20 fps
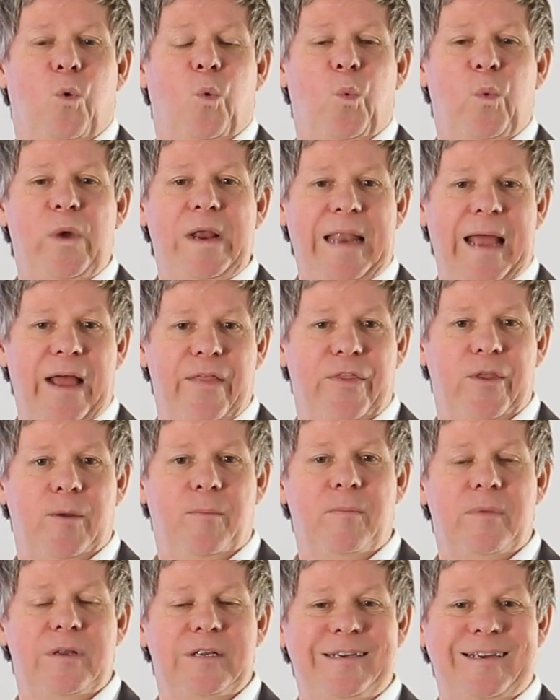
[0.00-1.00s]
We let
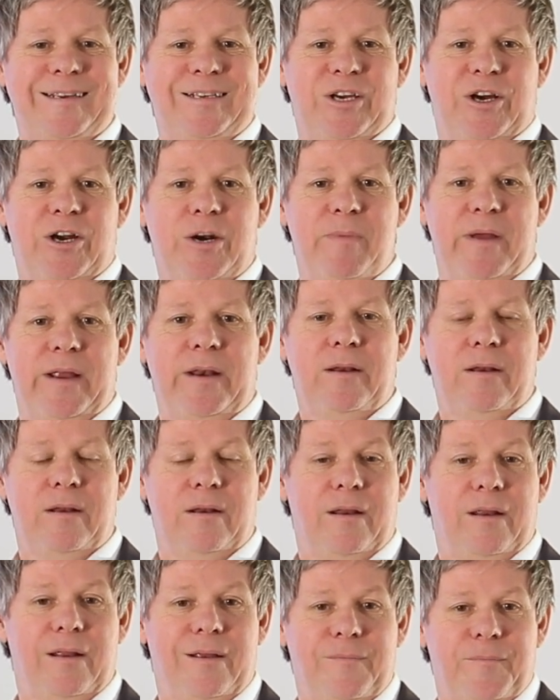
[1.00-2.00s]
them
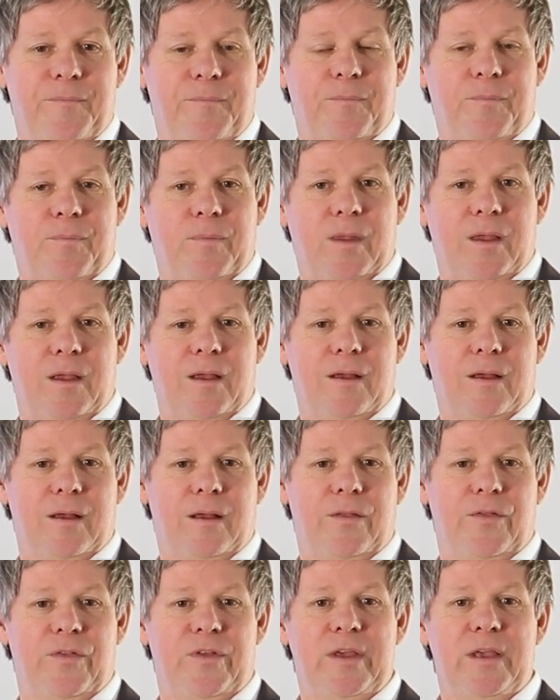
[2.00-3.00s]
determine
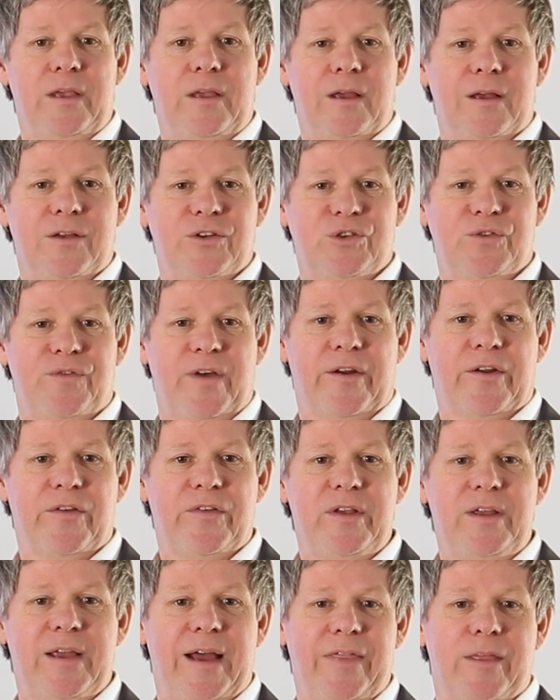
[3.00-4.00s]
the
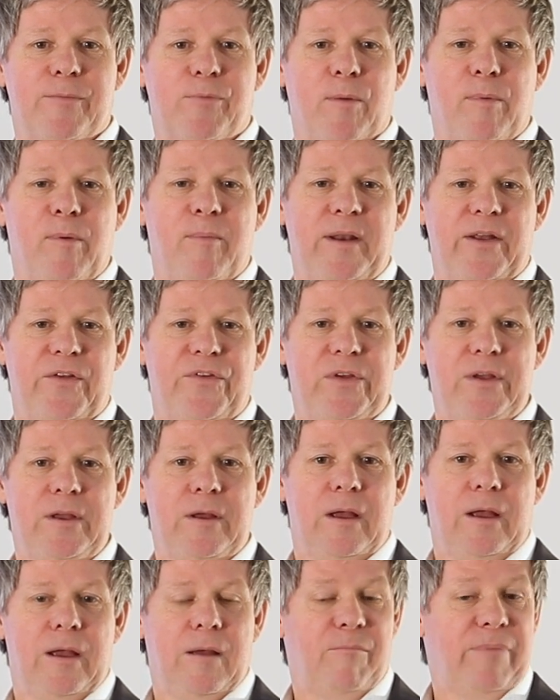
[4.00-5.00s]
severity and the
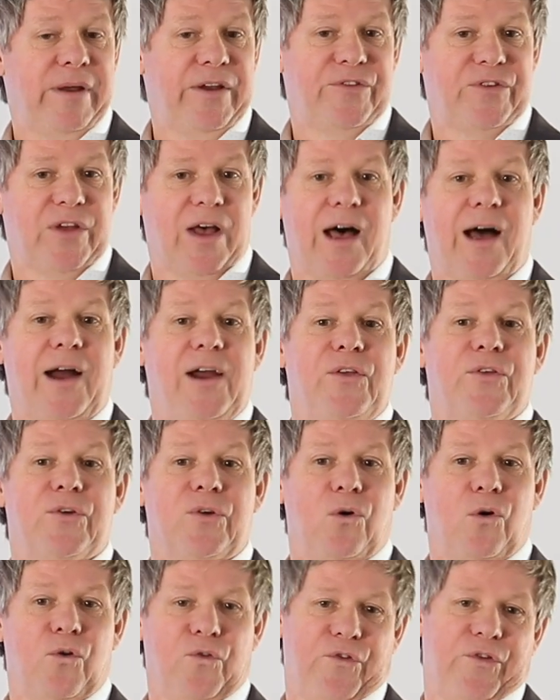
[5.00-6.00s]
probability based
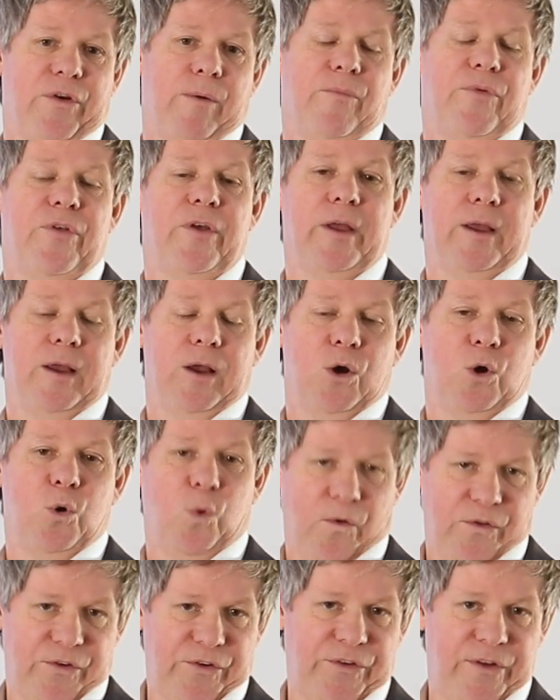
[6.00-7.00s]
either on something
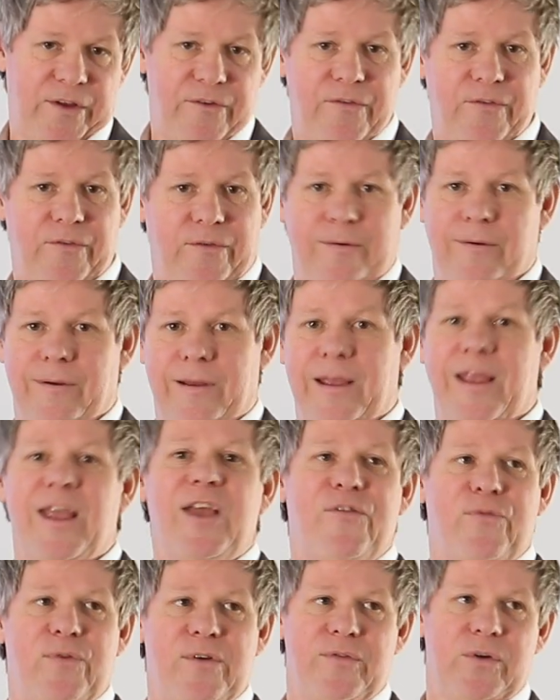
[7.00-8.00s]
quantitative,
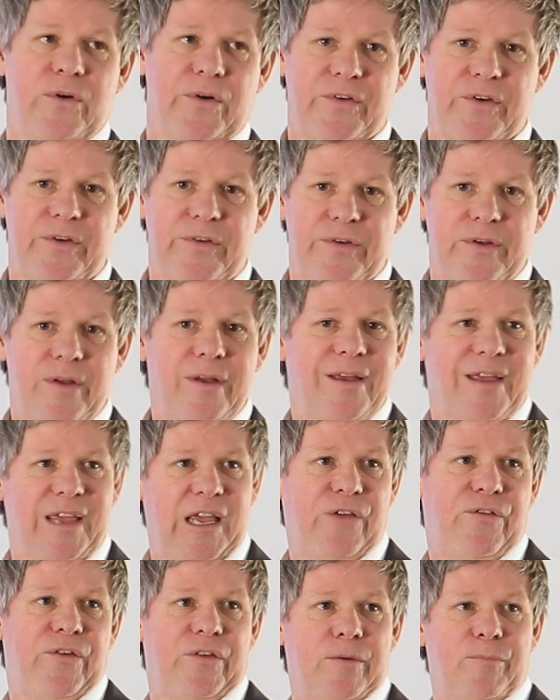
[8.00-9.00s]
if we've got it,
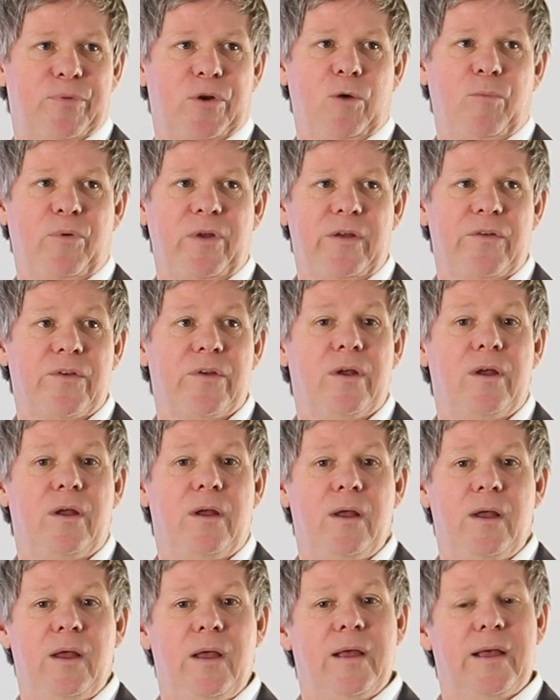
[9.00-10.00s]
if it's appropriate,
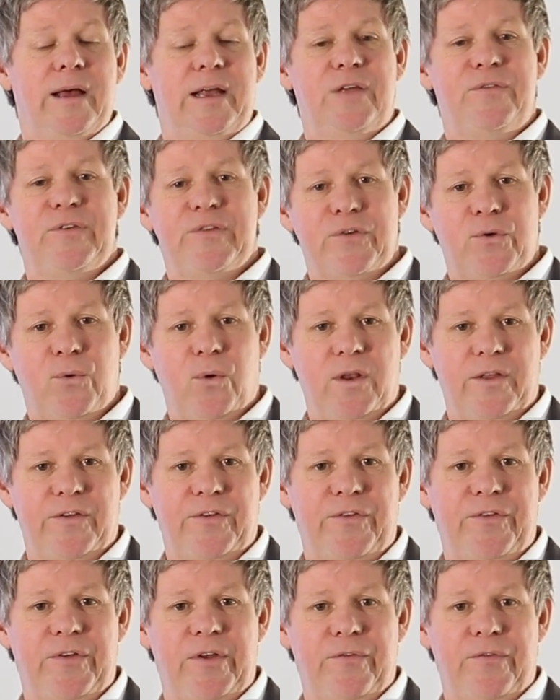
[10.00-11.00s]
and if it's
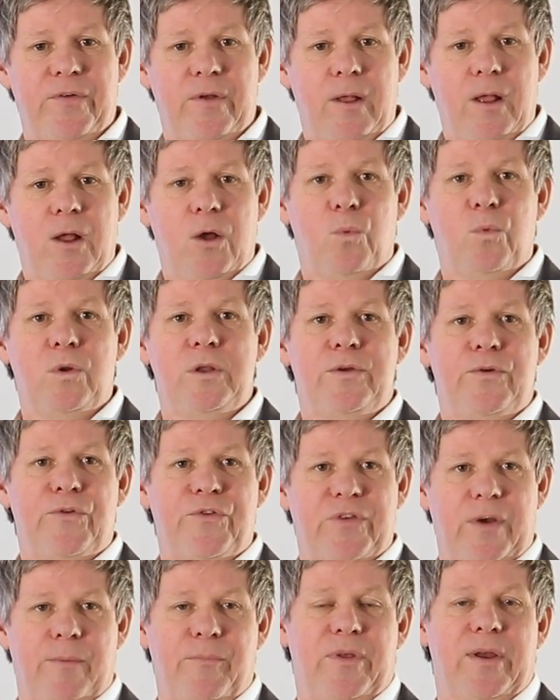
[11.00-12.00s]
qualitative, we'll
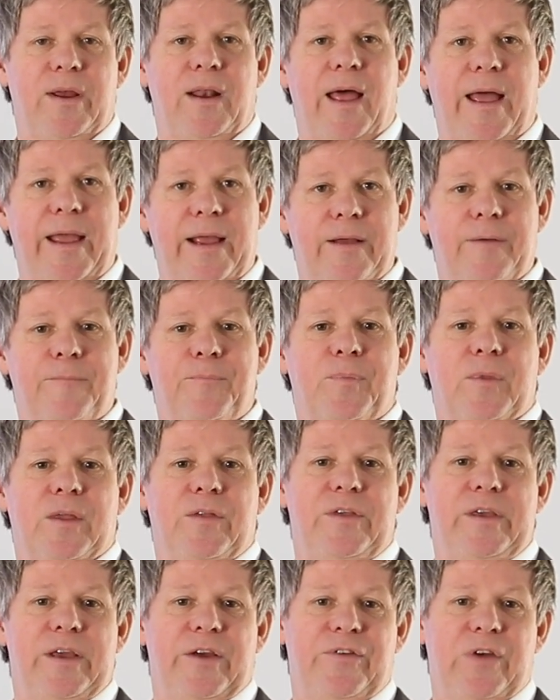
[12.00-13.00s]
use something like
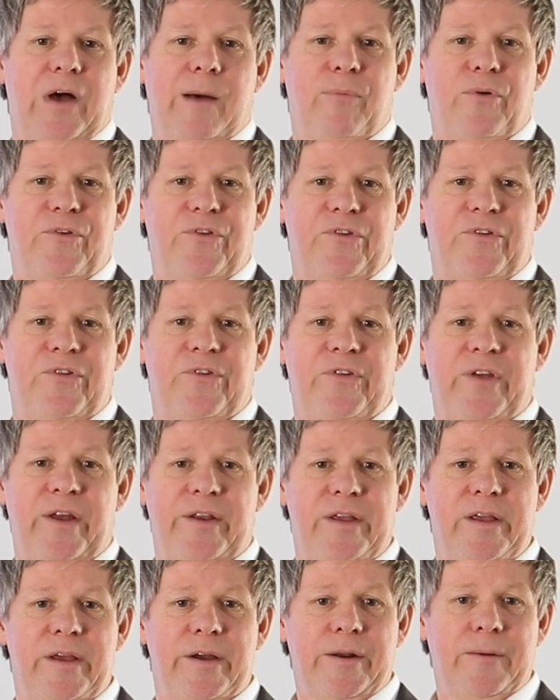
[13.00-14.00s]
the examples as I
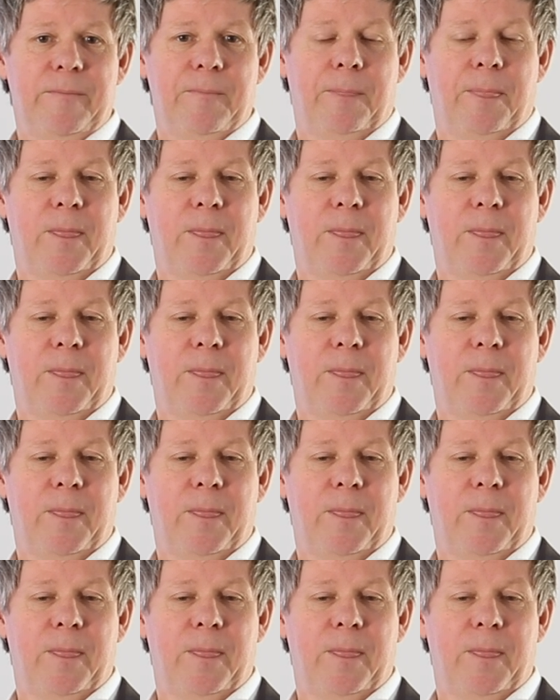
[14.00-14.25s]
said here,